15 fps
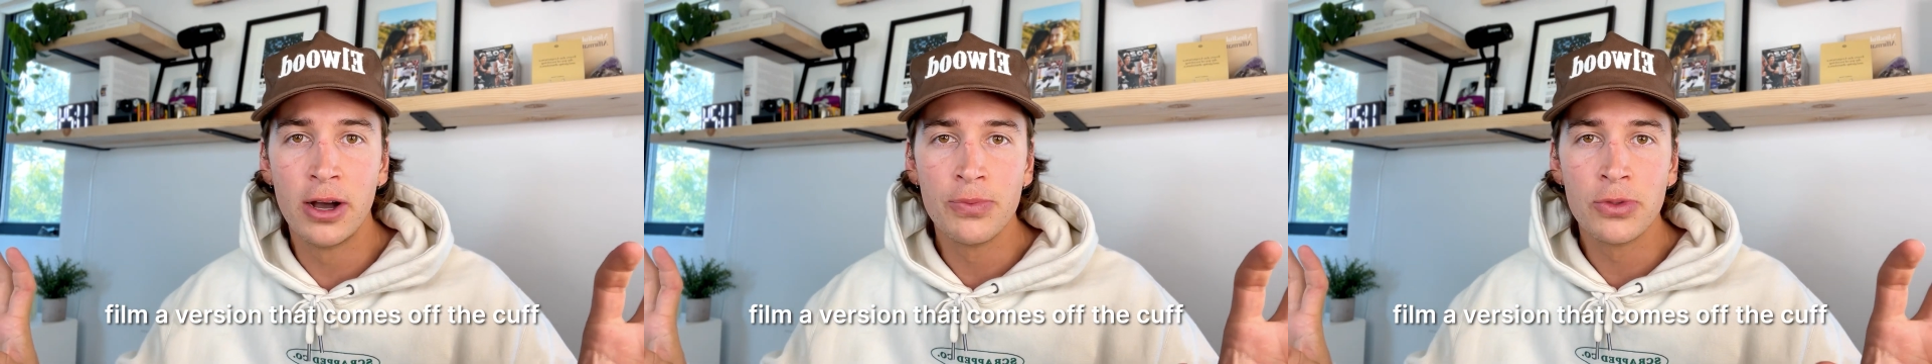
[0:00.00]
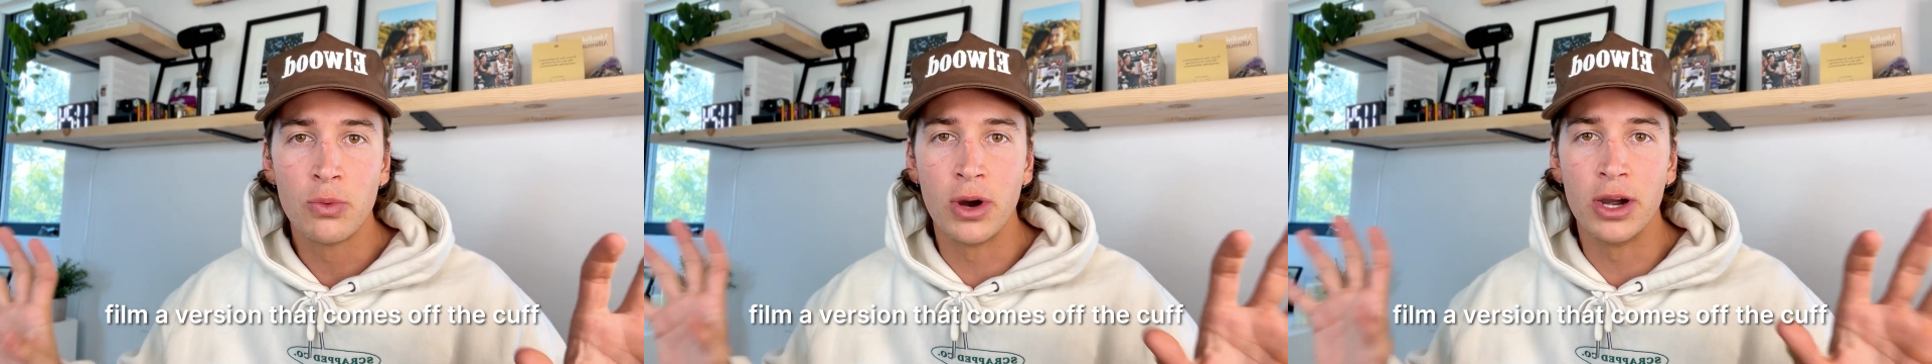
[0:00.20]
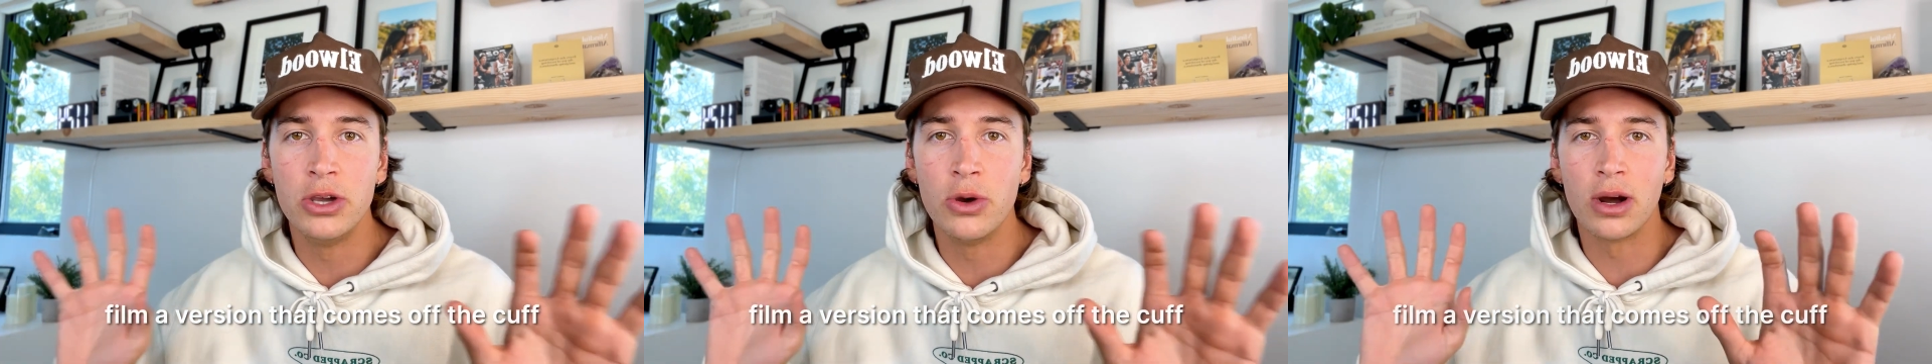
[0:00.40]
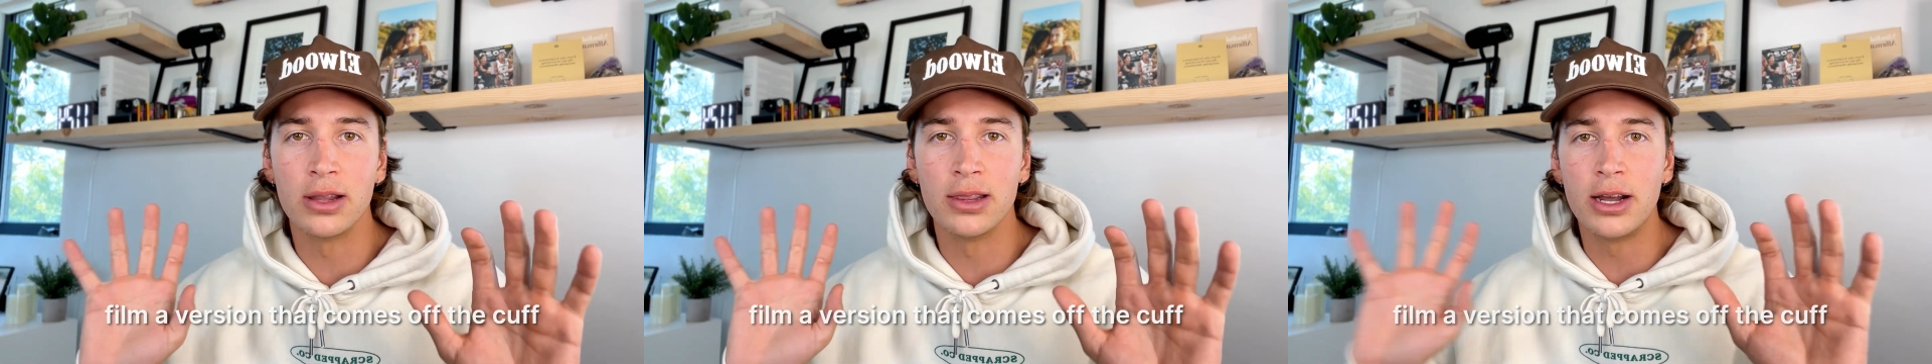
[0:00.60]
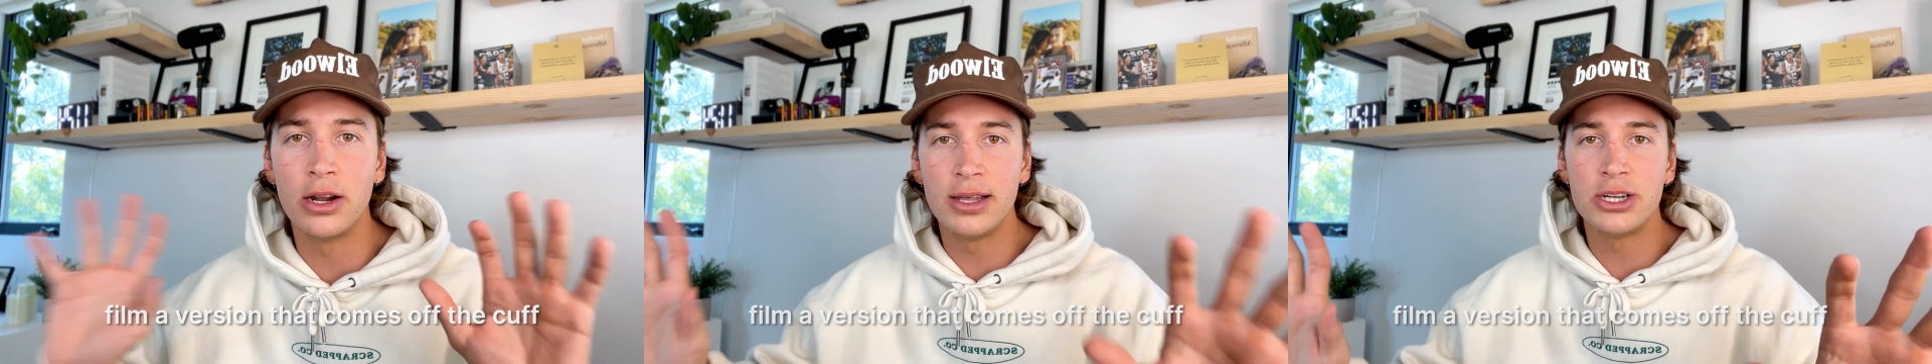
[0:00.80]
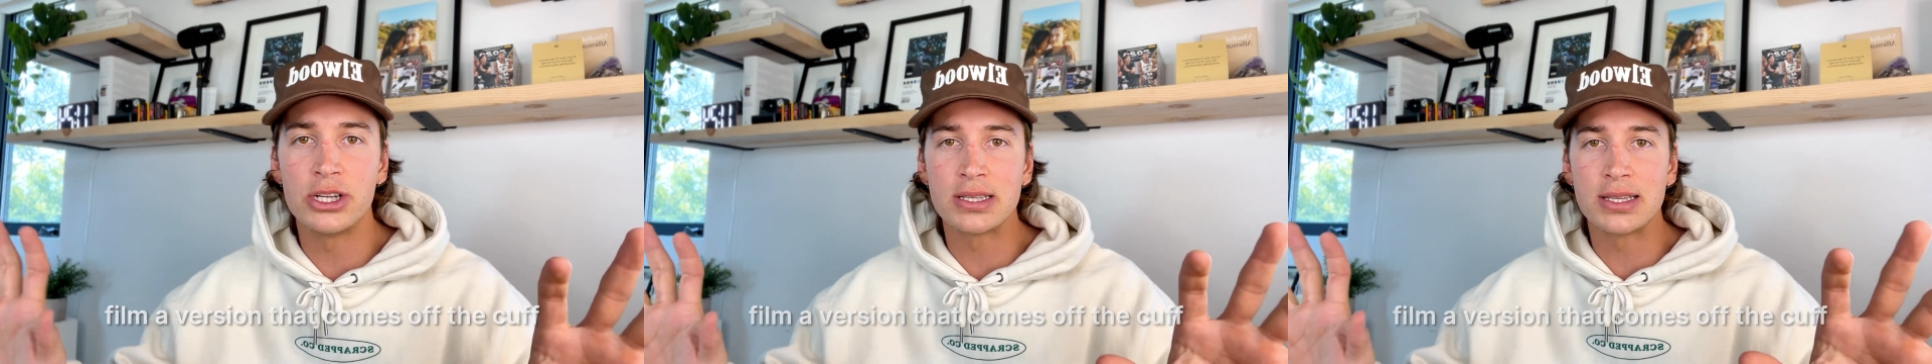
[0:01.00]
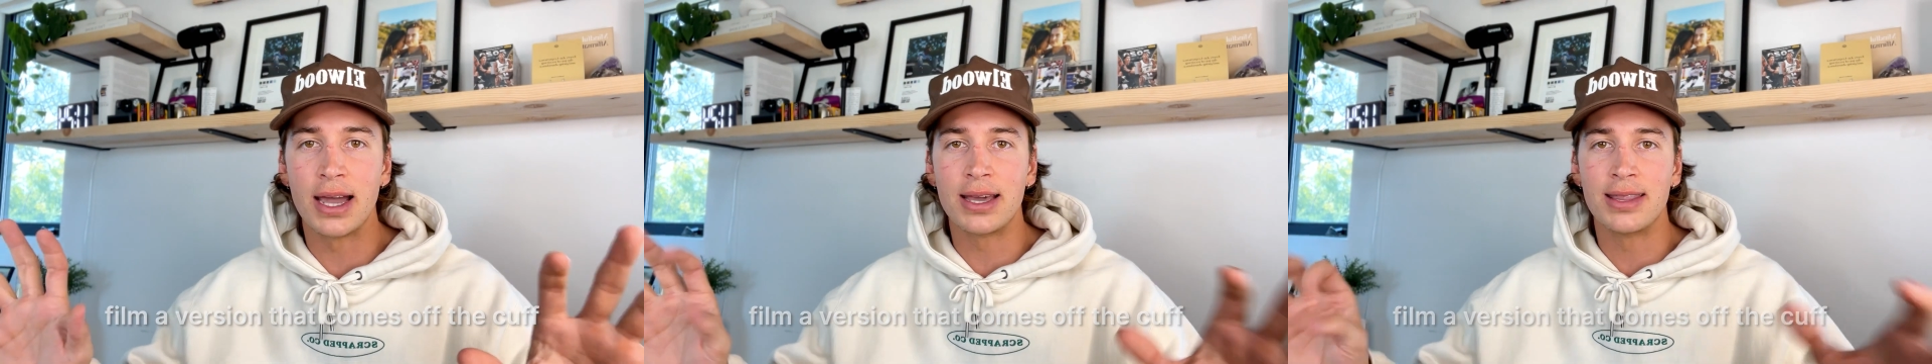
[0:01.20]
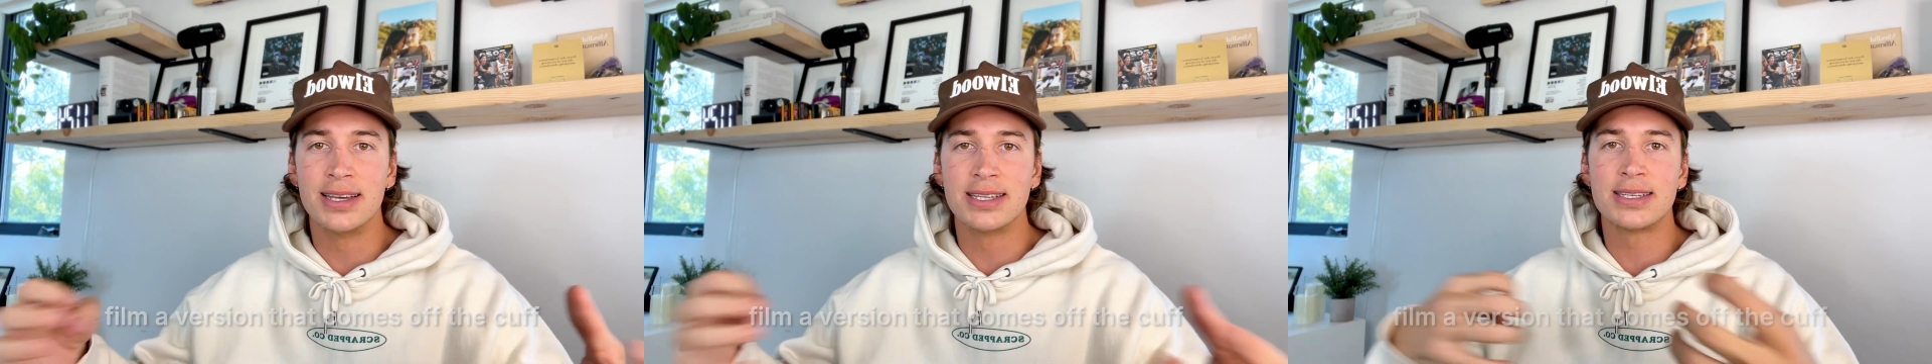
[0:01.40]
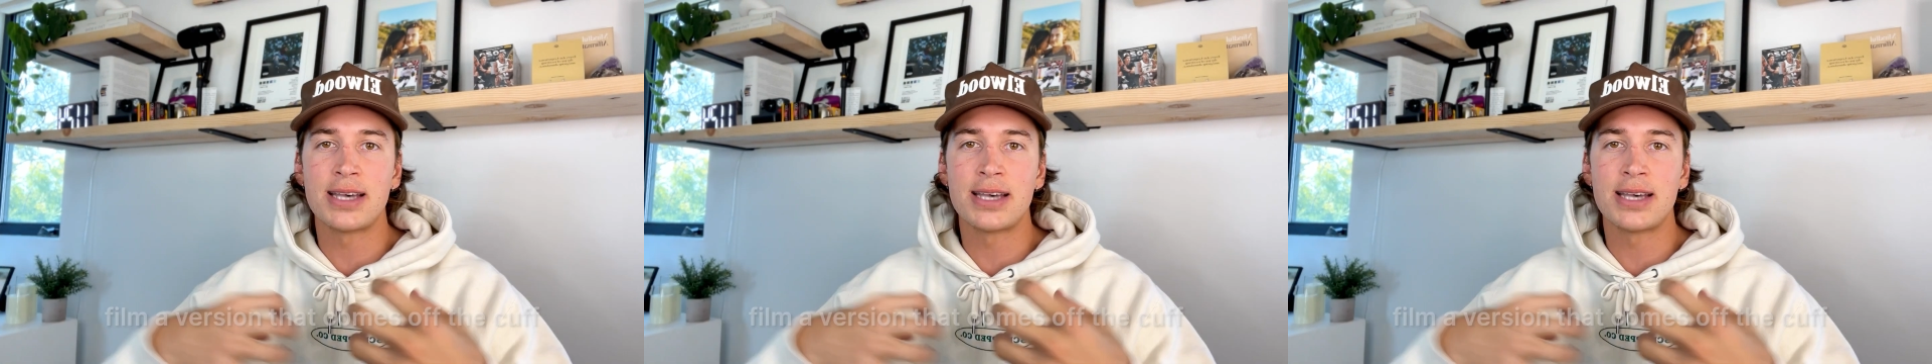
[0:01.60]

where you are literally just like, this